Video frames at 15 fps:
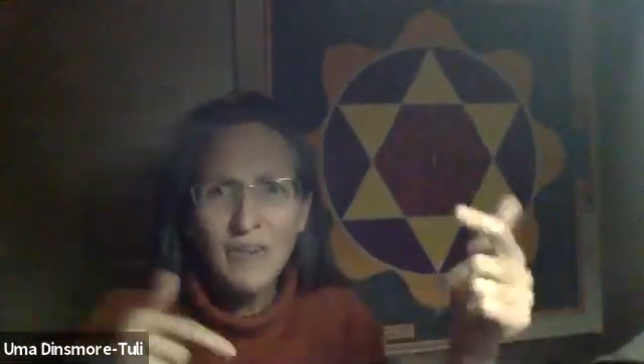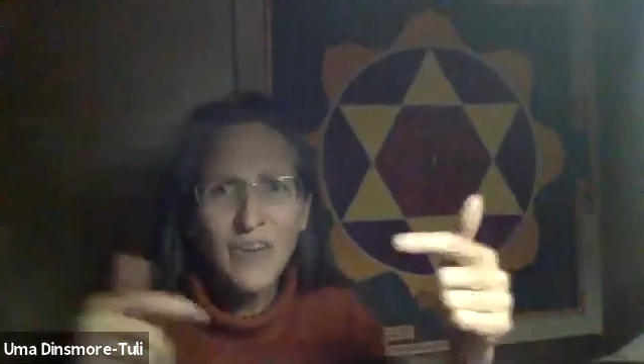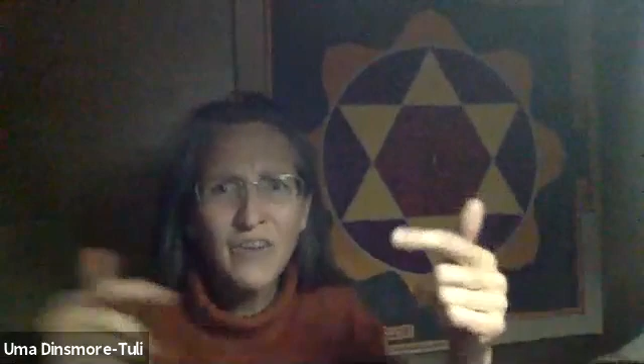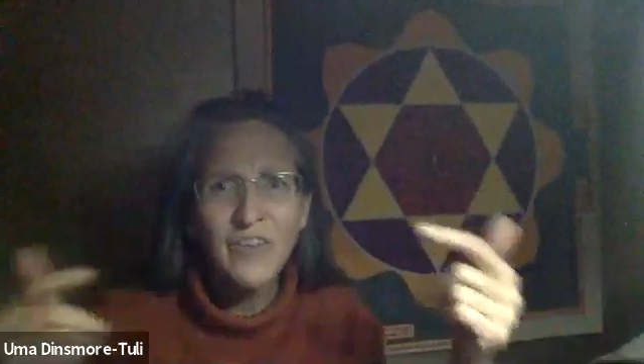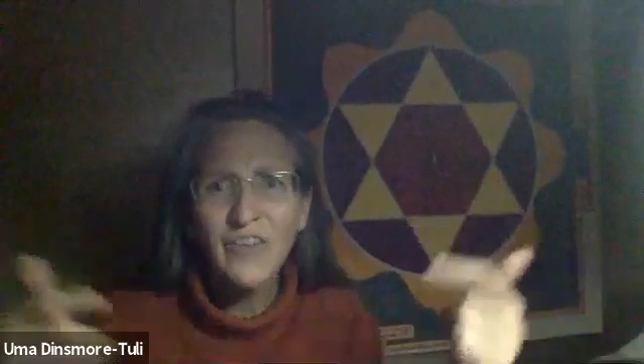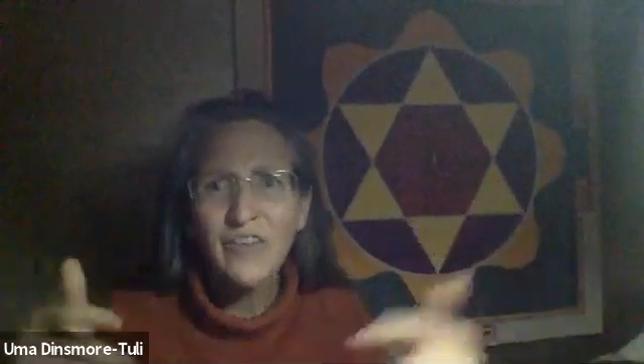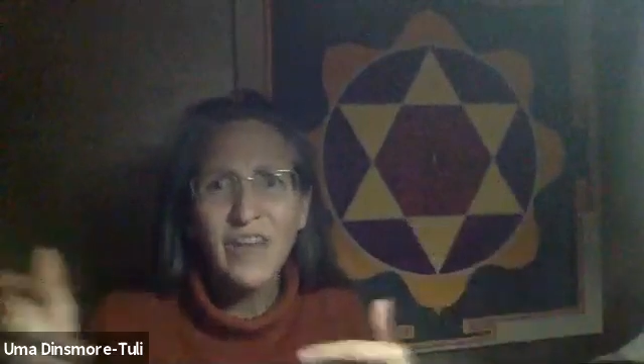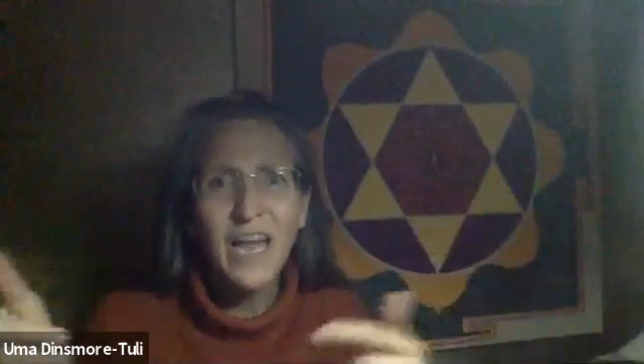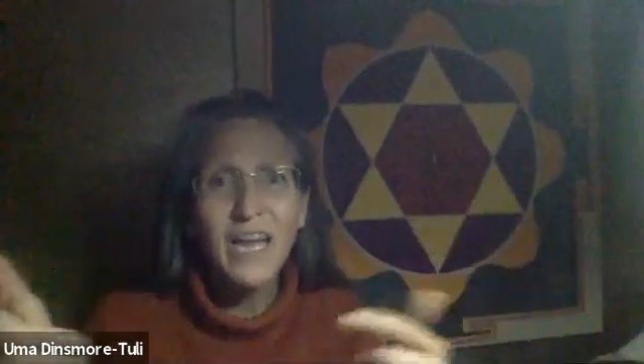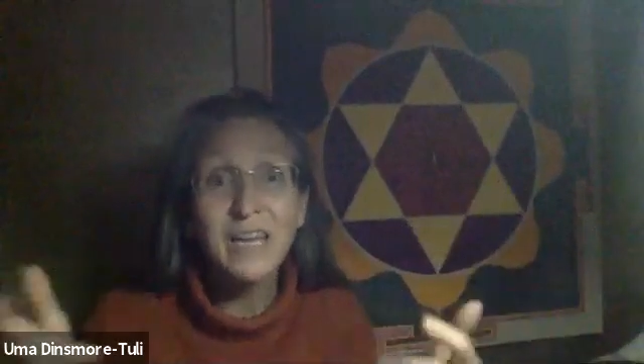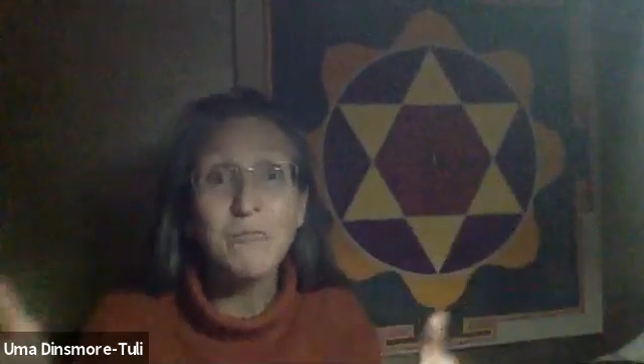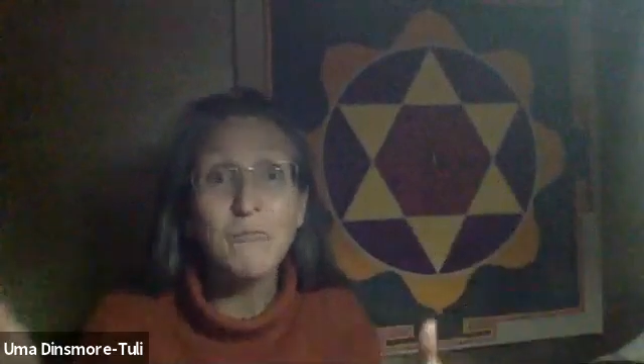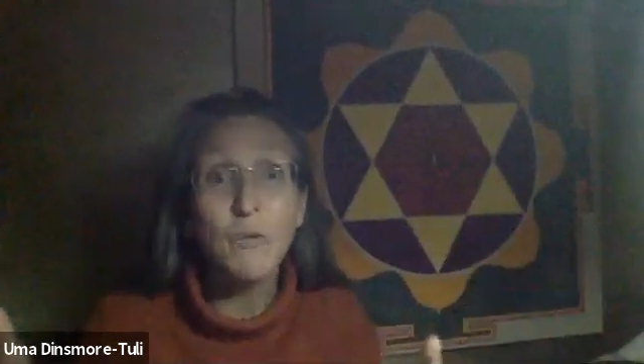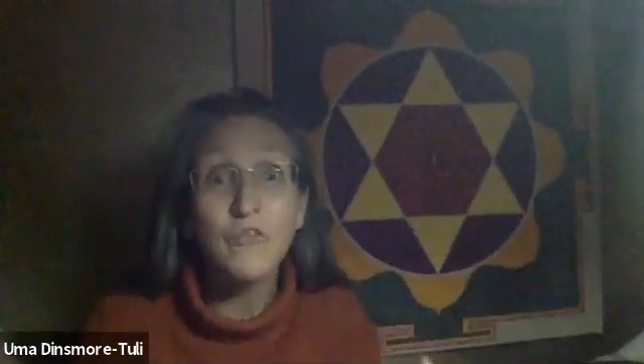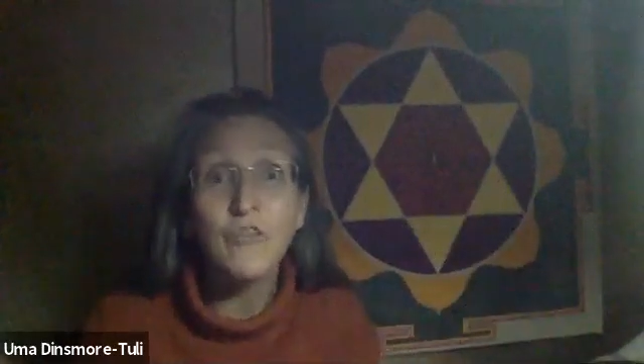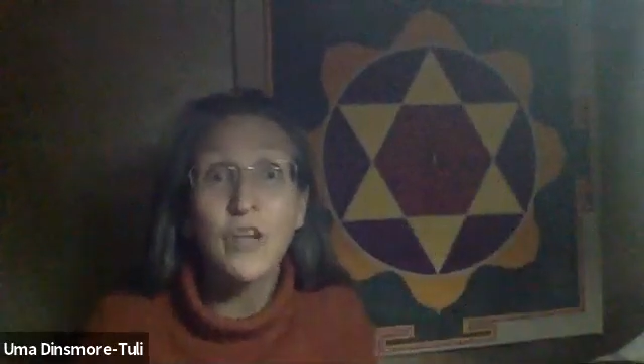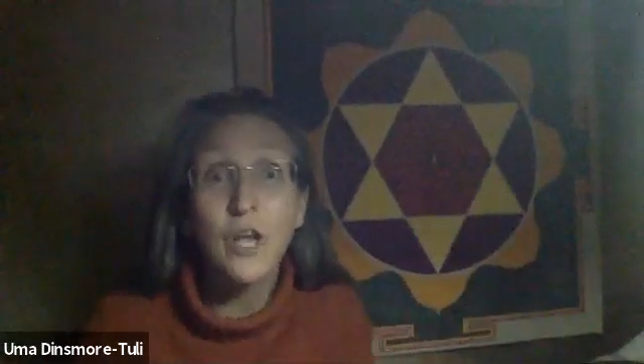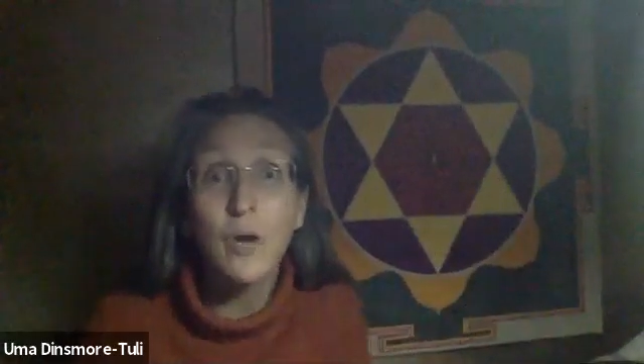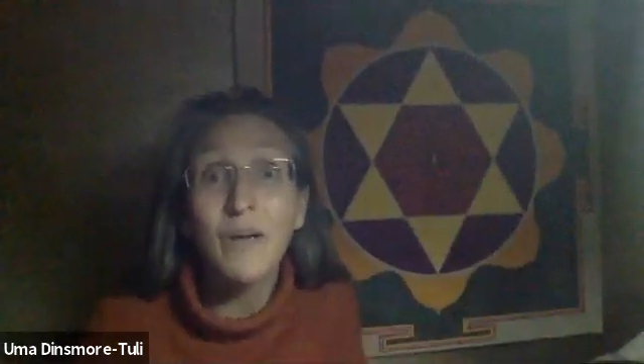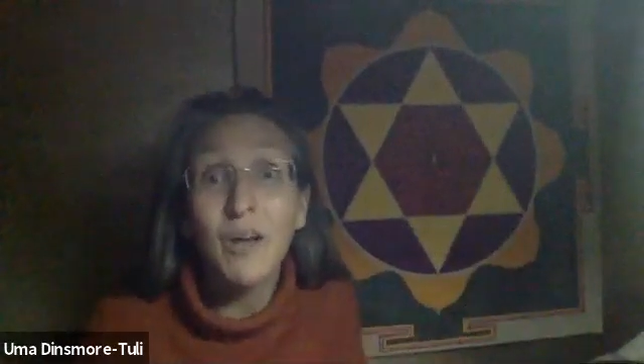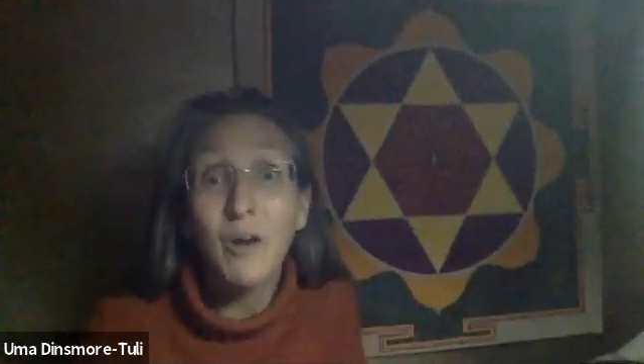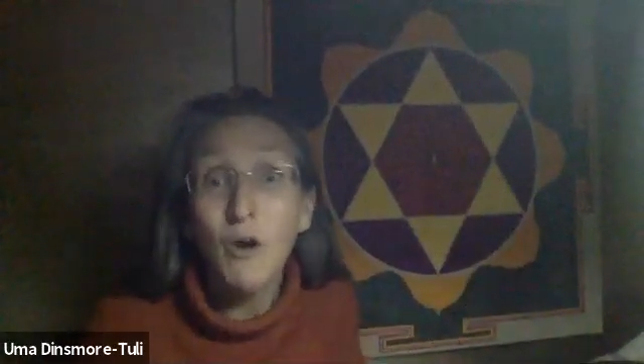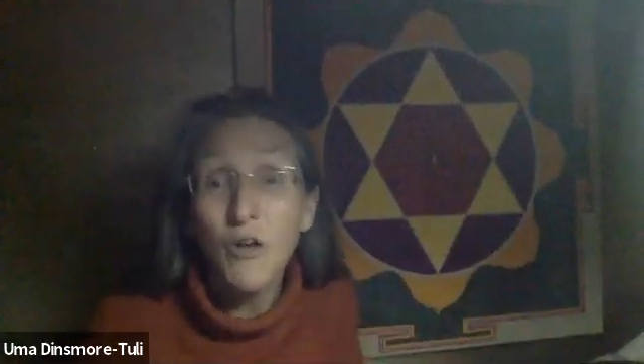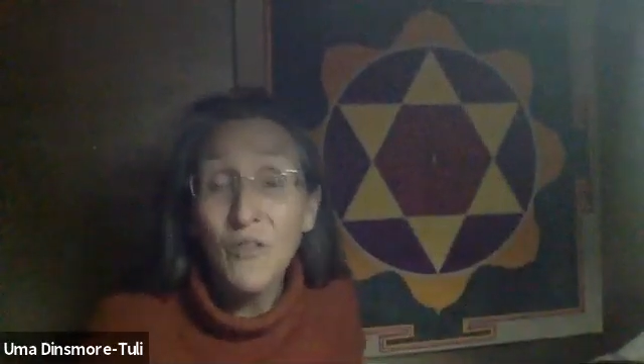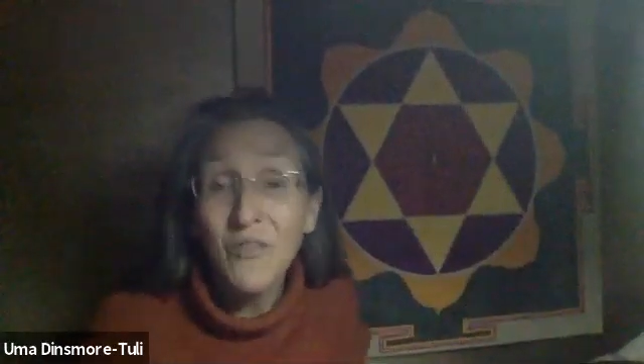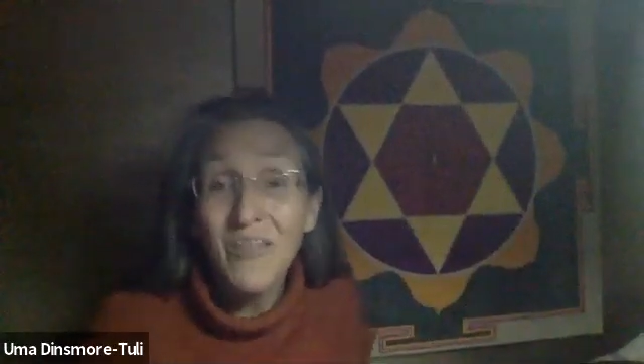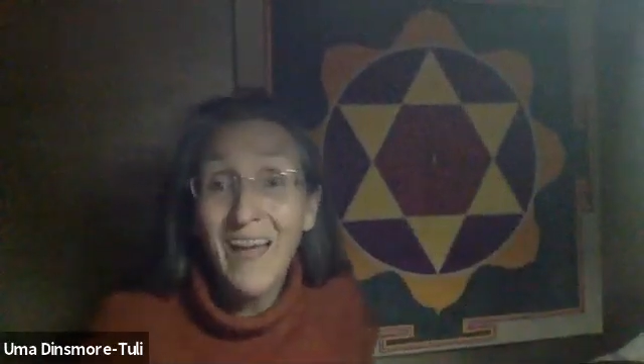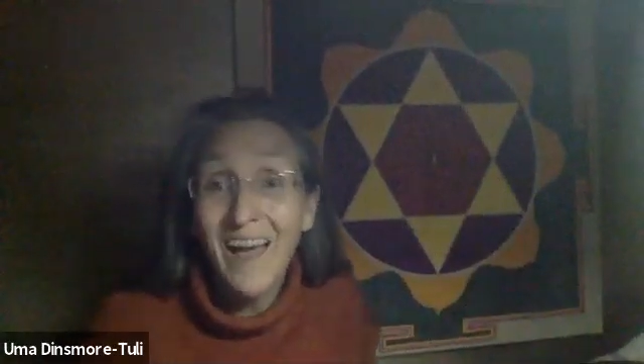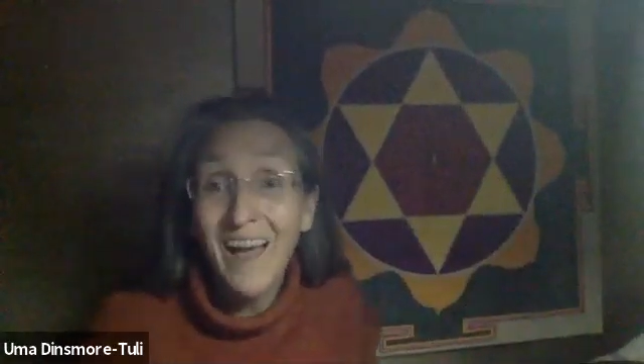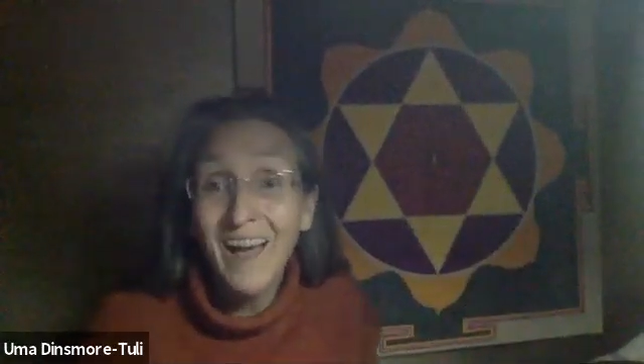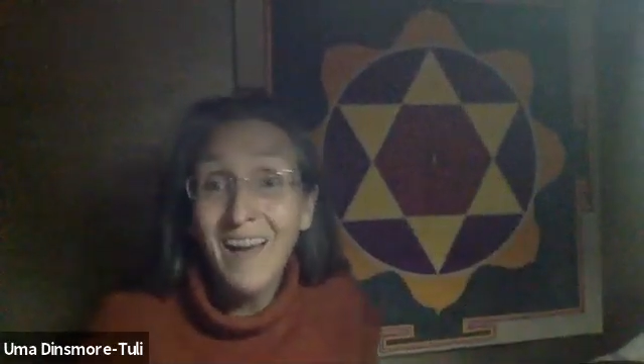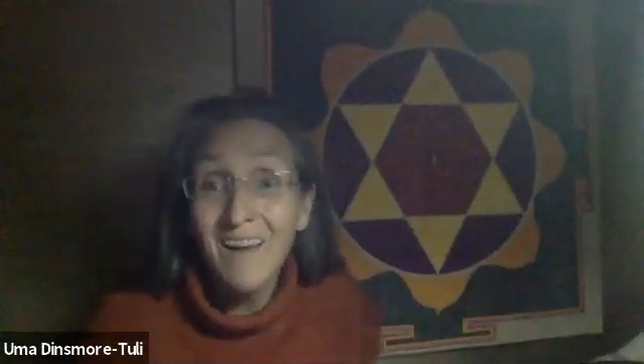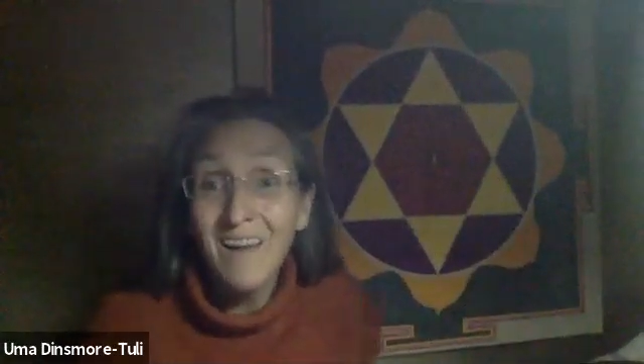understanding what's going on there.